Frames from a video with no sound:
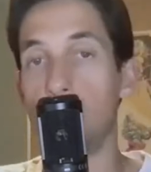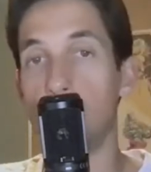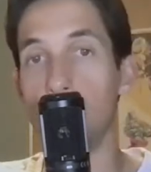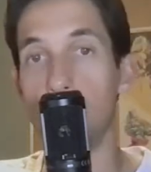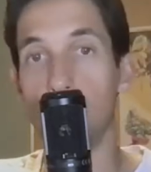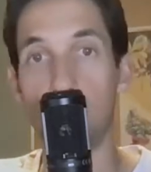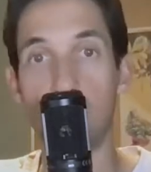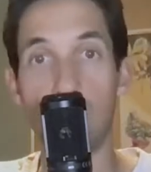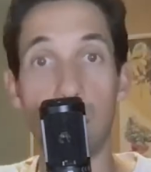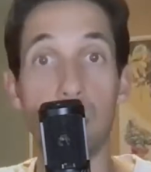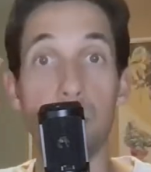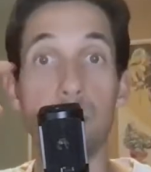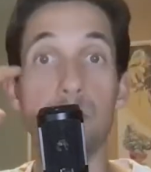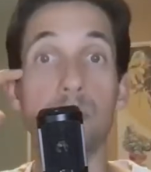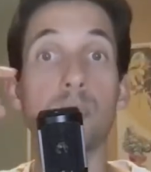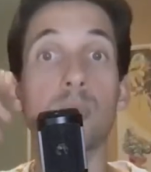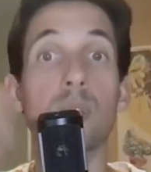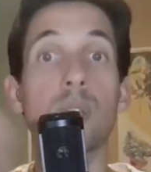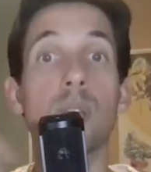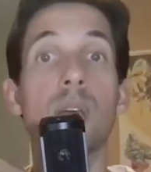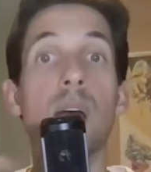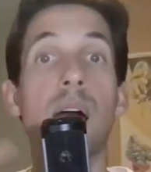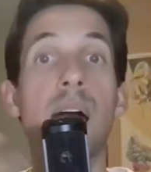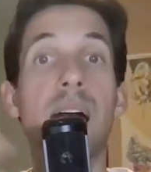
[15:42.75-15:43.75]
We'll get
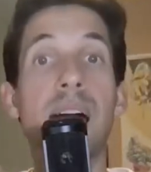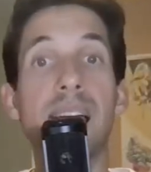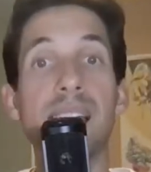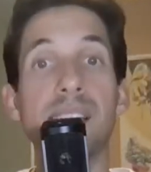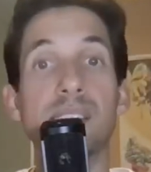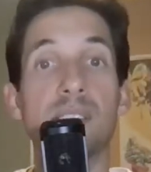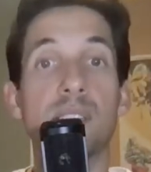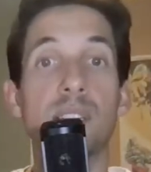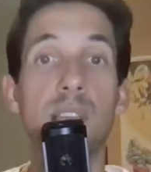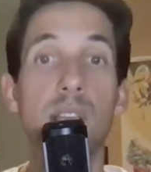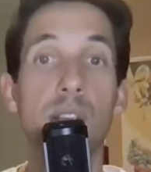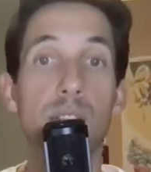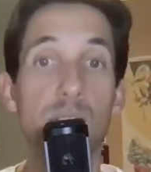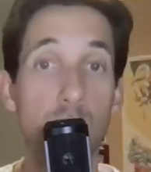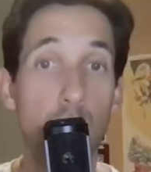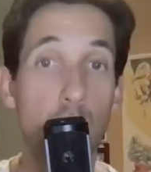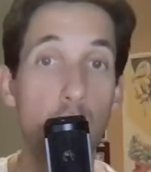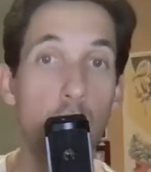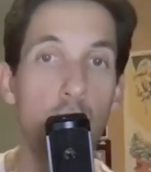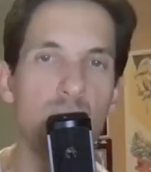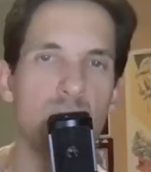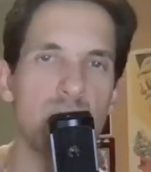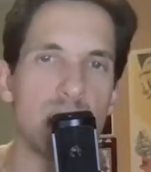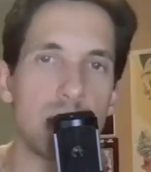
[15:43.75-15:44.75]
eyes and ears,
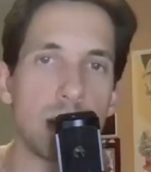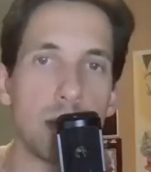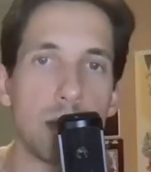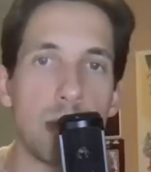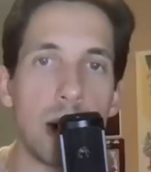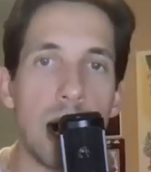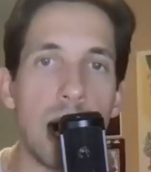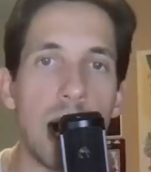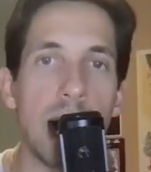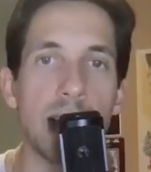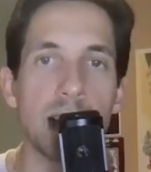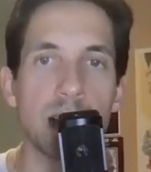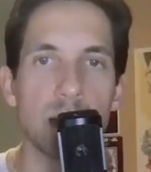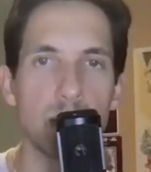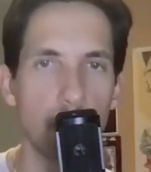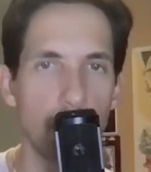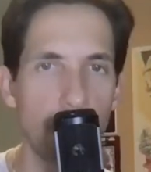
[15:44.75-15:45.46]
hearts and minds.